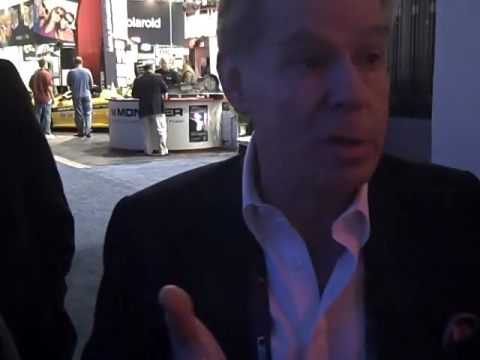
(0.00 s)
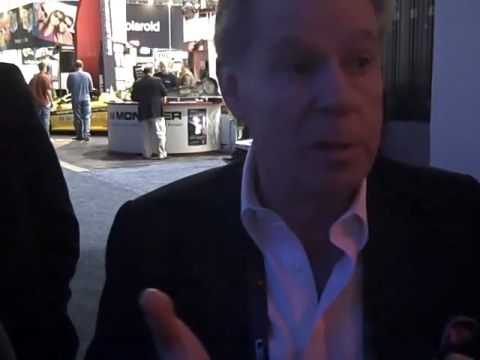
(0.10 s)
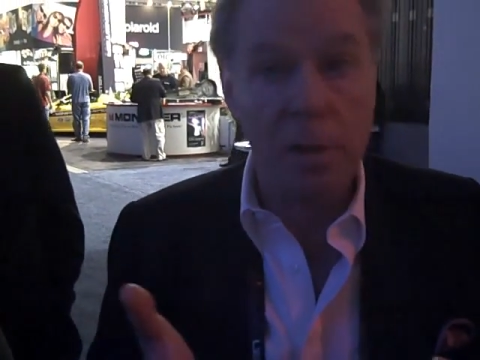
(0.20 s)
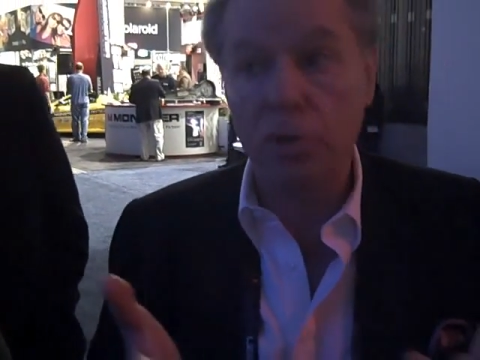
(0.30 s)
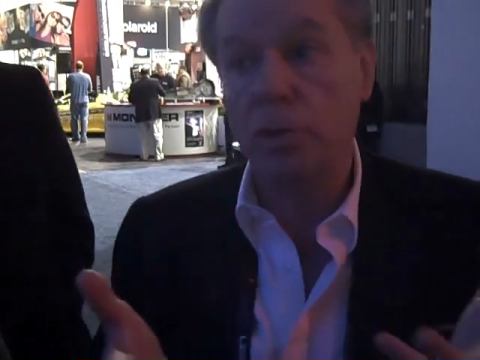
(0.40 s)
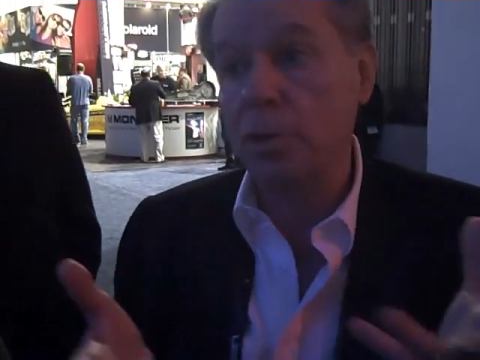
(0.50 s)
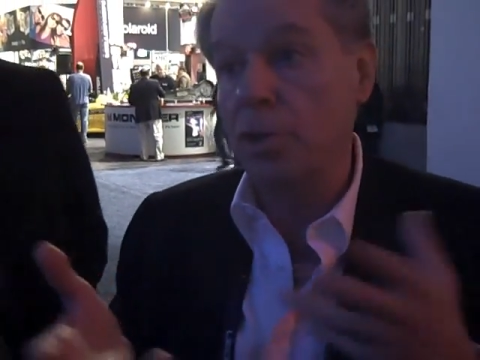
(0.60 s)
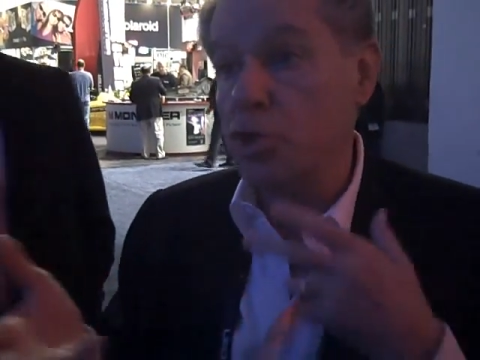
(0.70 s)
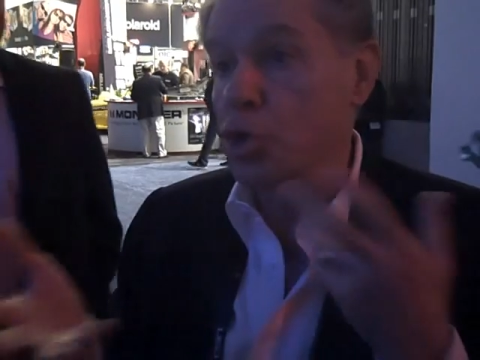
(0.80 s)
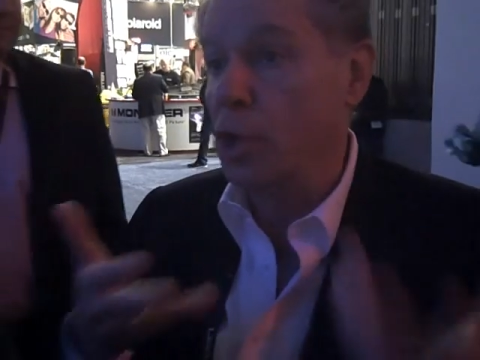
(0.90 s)
and
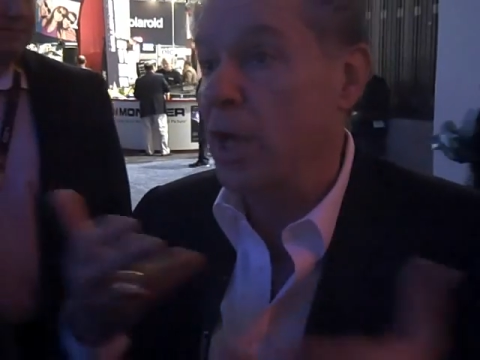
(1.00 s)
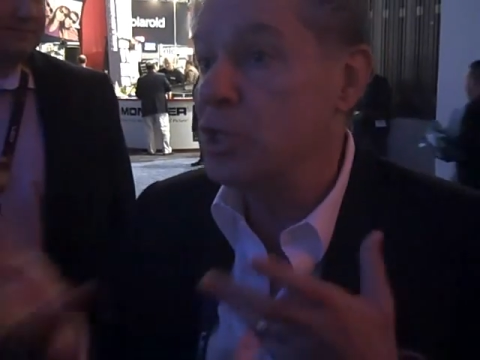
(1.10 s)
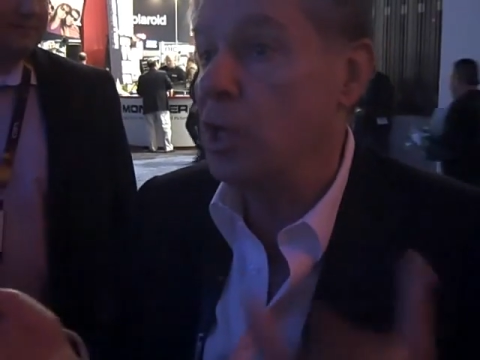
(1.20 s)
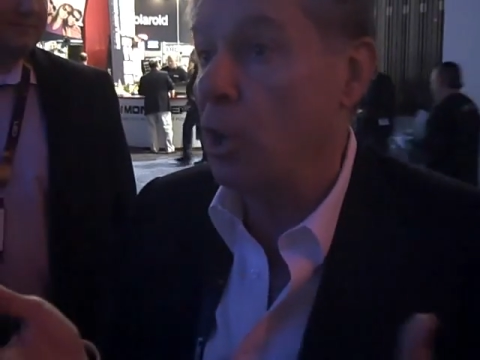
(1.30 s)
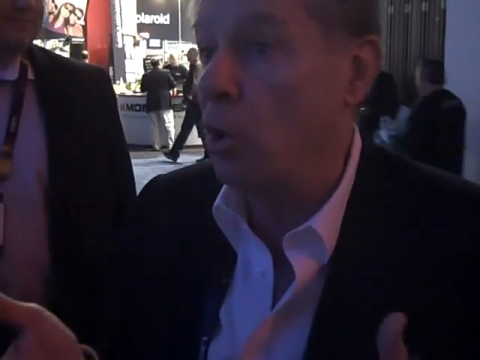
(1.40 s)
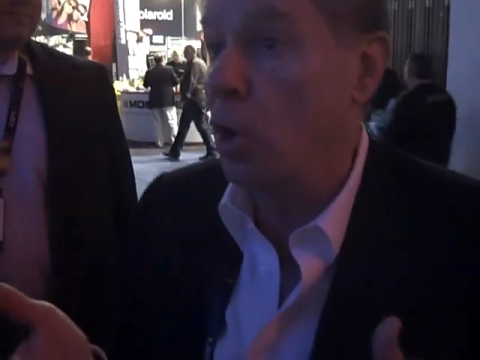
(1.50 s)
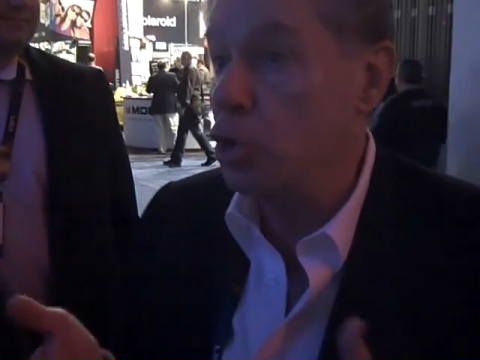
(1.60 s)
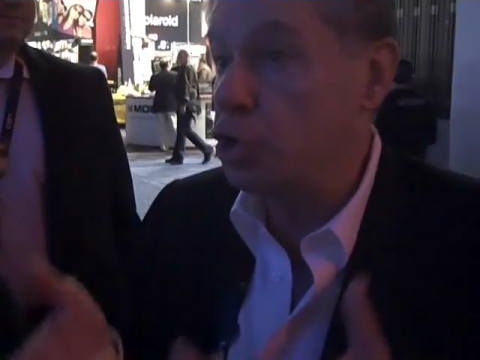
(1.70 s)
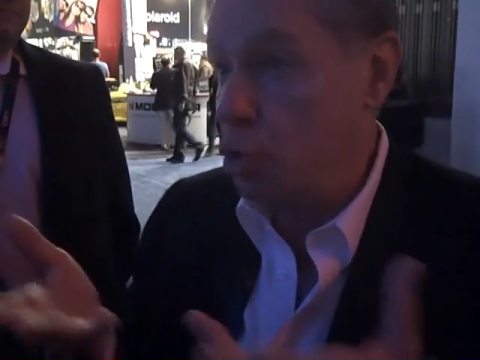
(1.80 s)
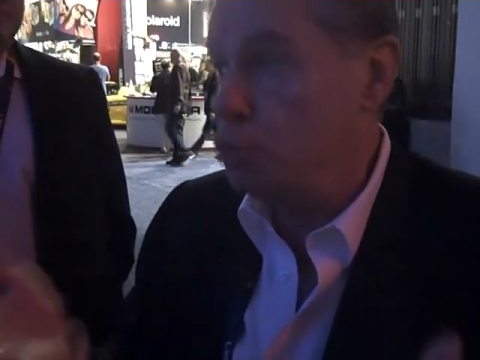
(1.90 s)
digital
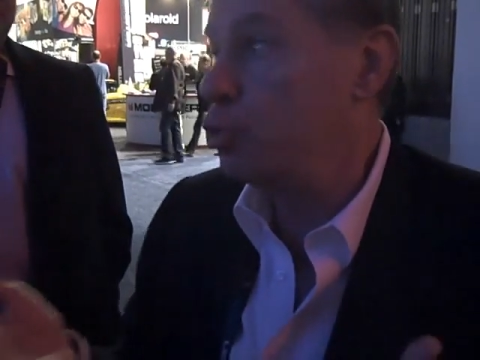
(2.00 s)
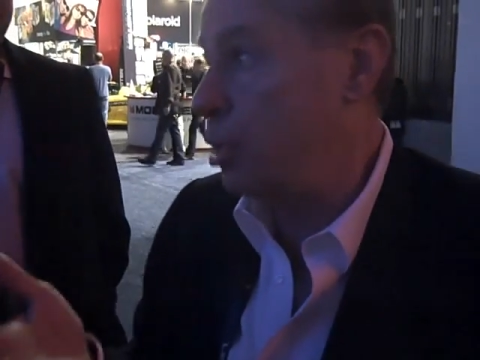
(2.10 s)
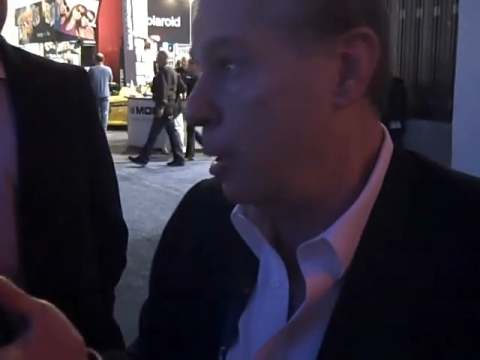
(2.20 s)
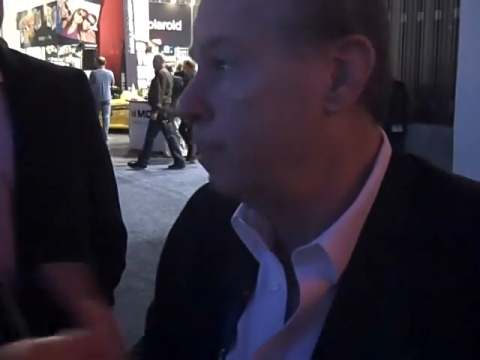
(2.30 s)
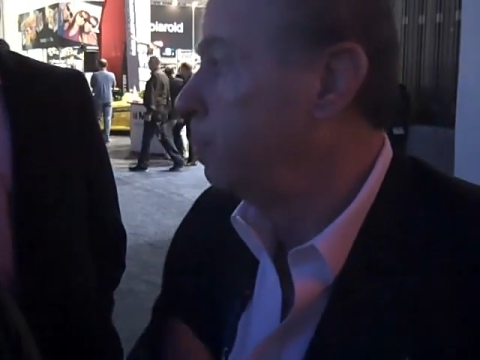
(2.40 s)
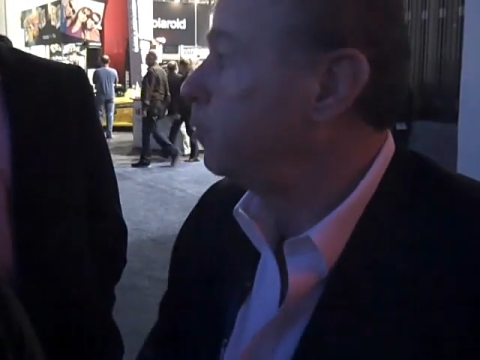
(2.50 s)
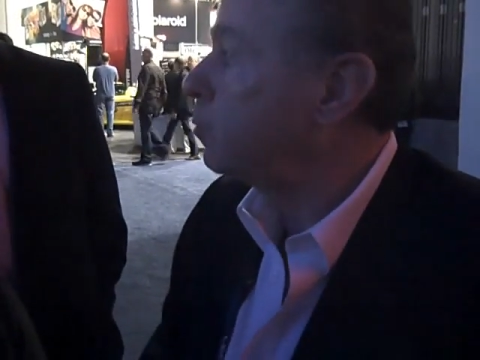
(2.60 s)
SLRs use them.